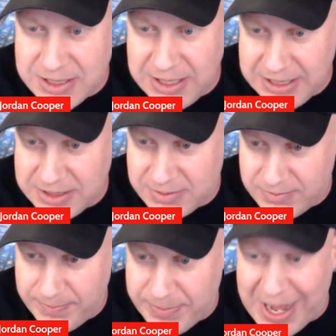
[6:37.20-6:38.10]
is
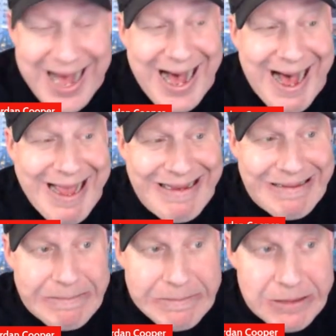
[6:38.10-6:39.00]

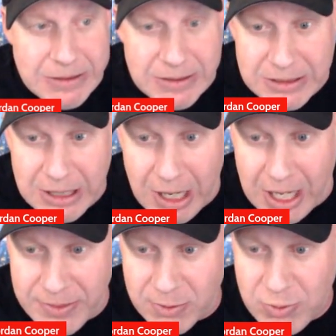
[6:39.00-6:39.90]
behind
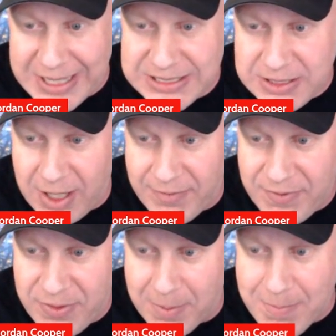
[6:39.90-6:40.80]
on the rest
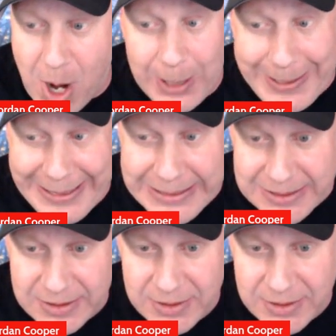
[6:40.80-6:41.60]
of the market